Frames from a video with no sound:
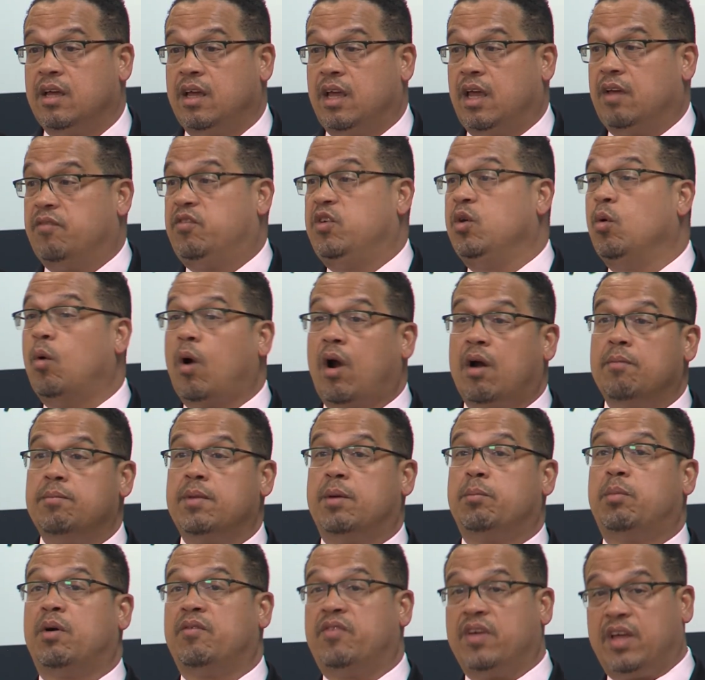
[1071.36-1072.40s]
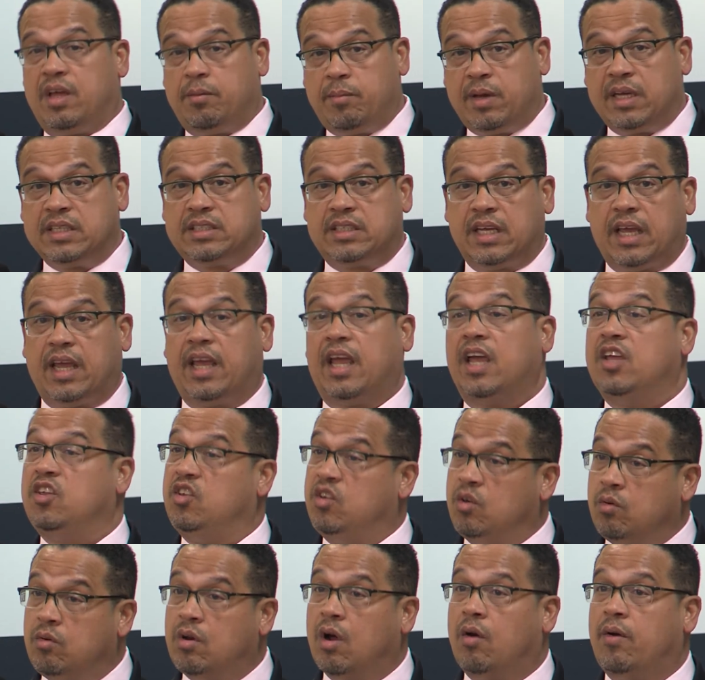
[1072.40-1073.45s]
If you are a member of an MSA and
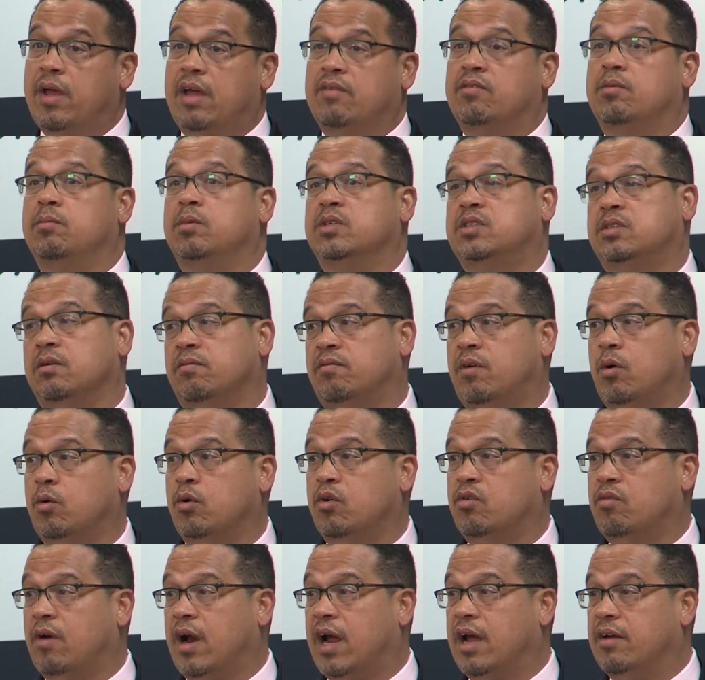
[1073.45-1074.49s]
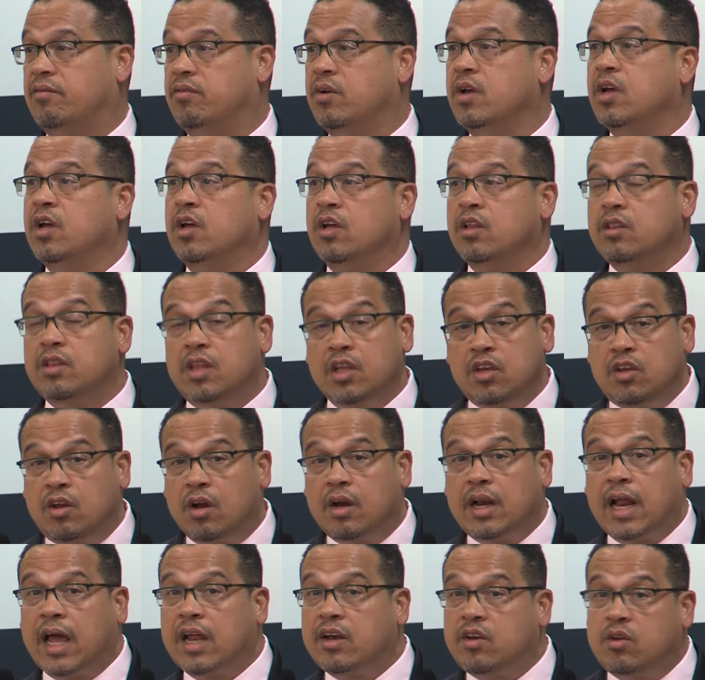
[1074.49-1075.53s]
you don't have a Muslim voter drive, then
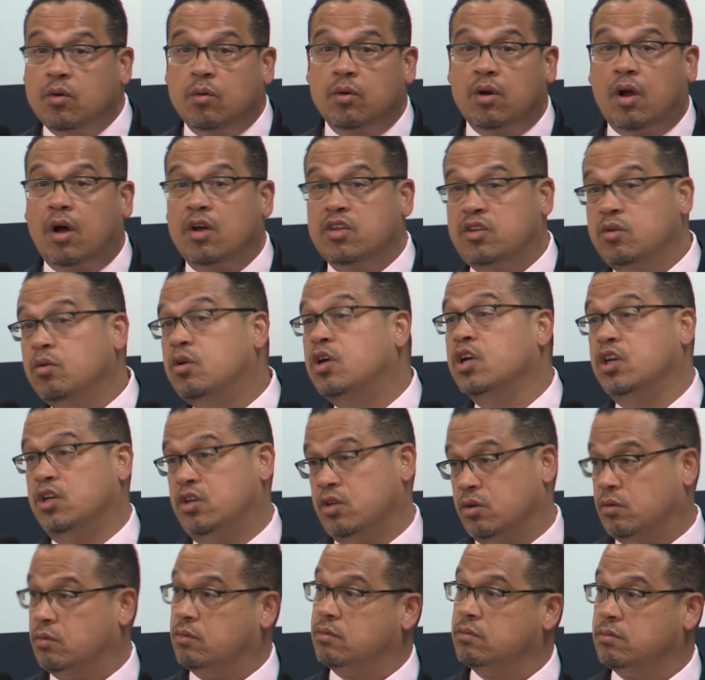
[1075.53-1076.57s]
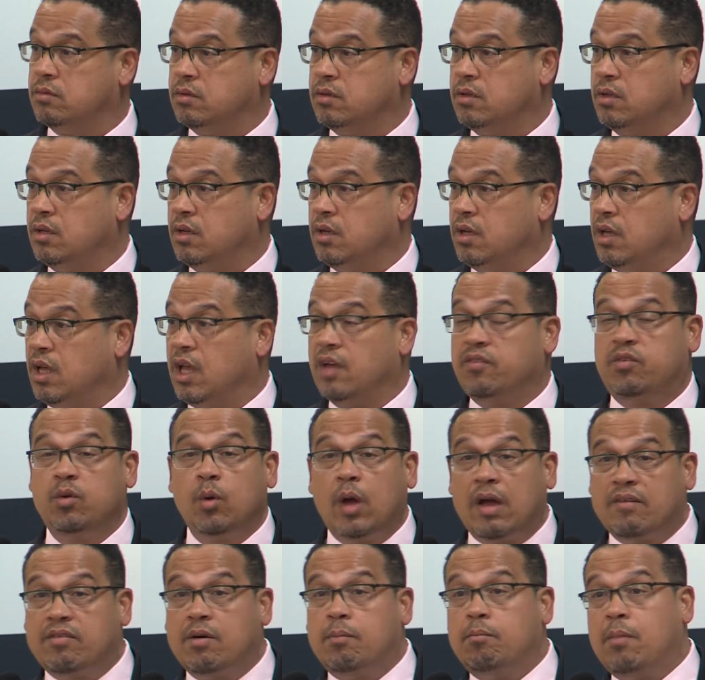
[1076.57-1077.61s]
you're not doing all you could do. If you
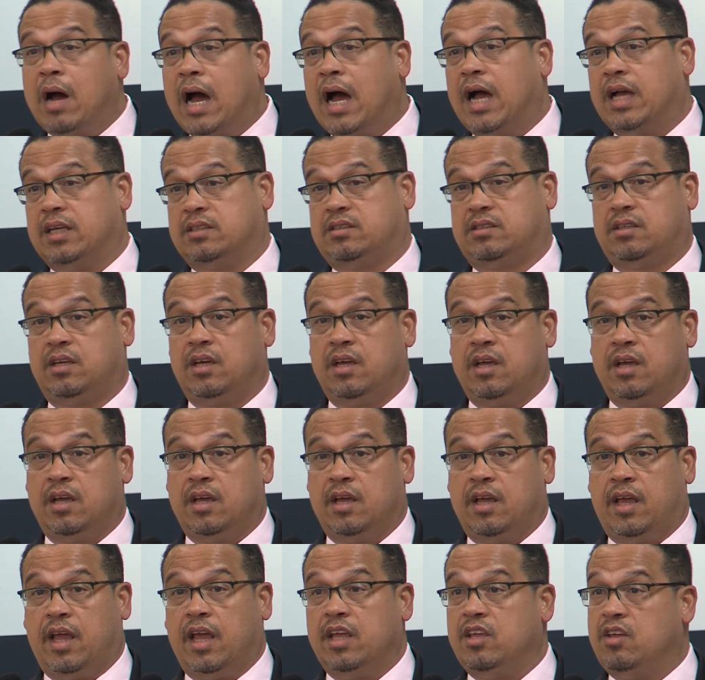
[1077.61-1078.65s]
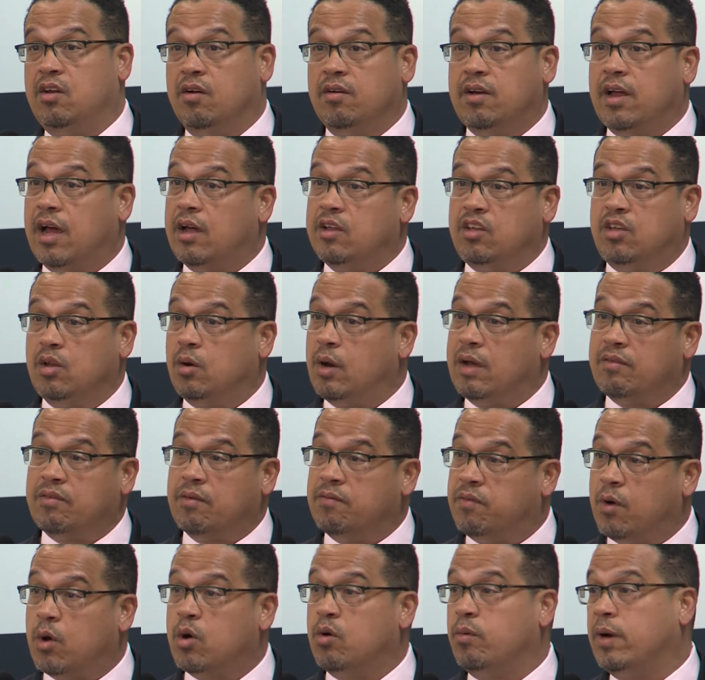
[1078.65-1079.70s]
have a mosque and you don't have a
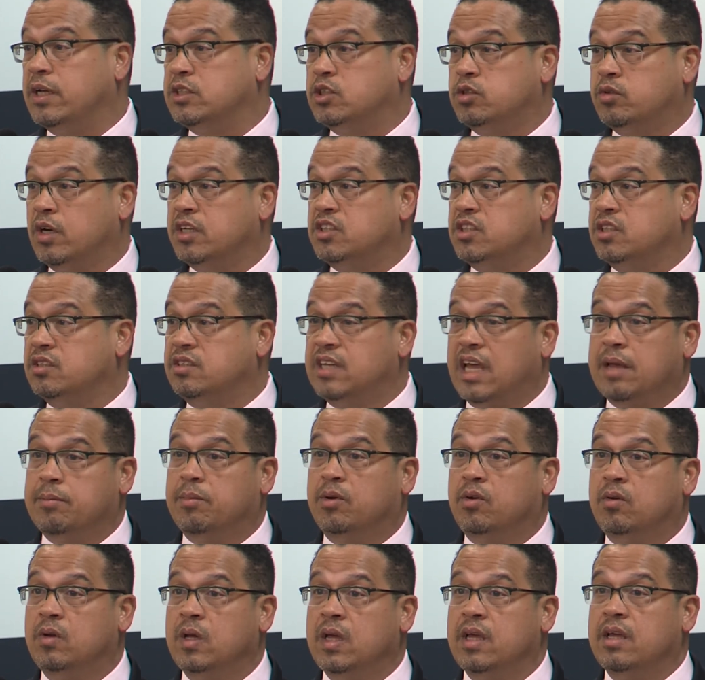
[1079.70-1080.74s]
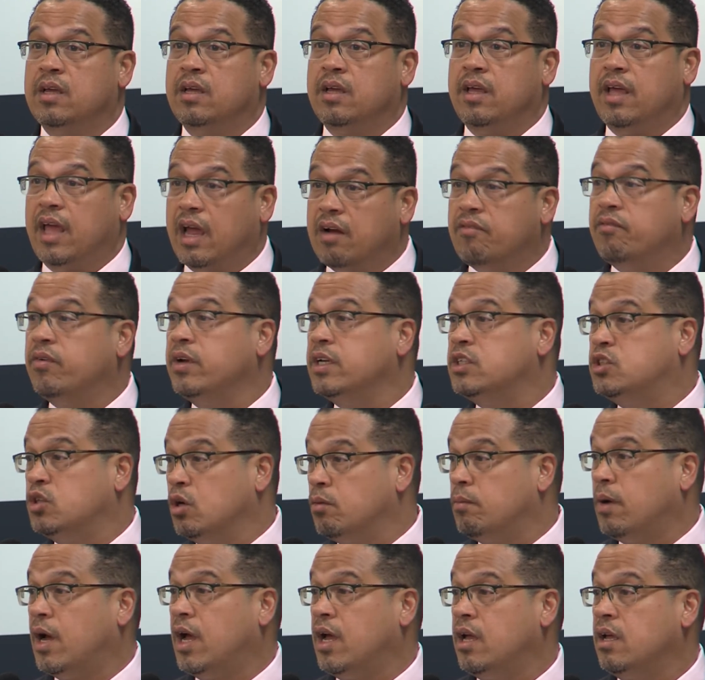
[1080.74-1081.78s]
voter registration table every
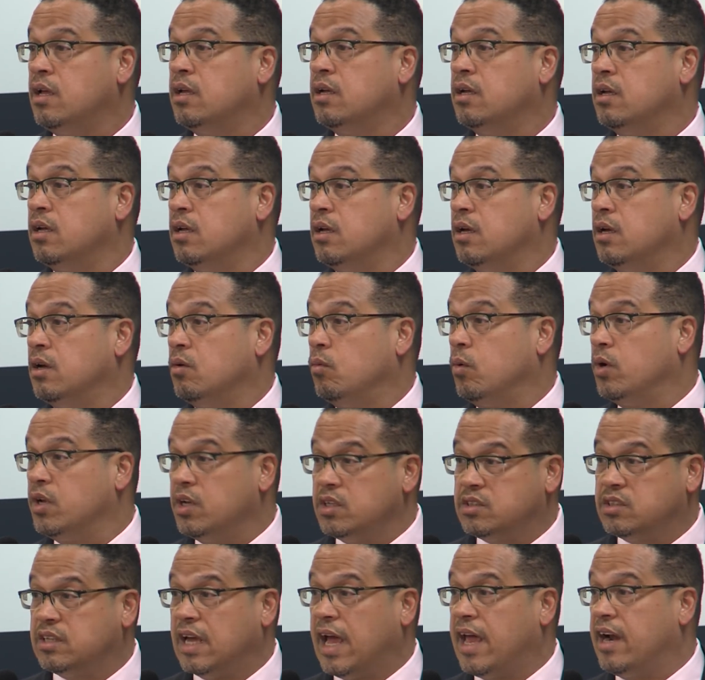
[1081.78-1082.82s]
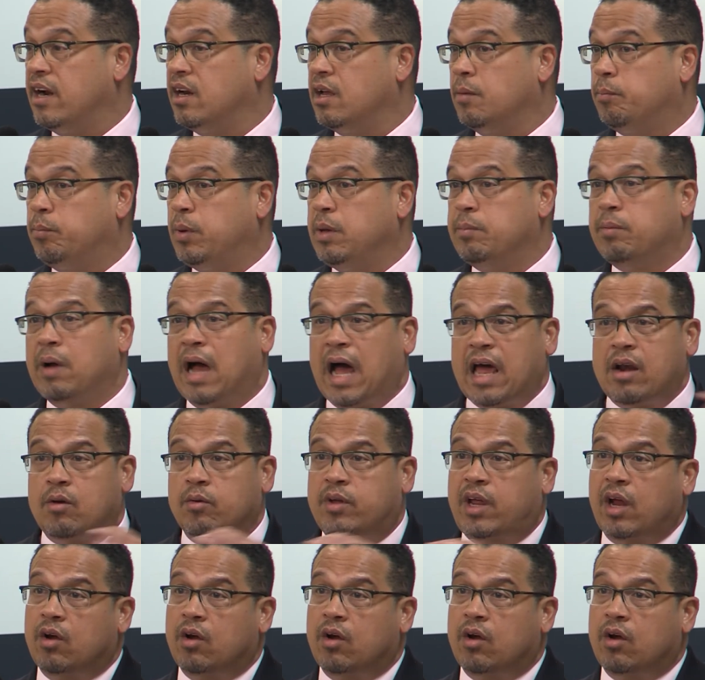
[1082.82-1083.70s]
Jummah where you're signing up people, I don't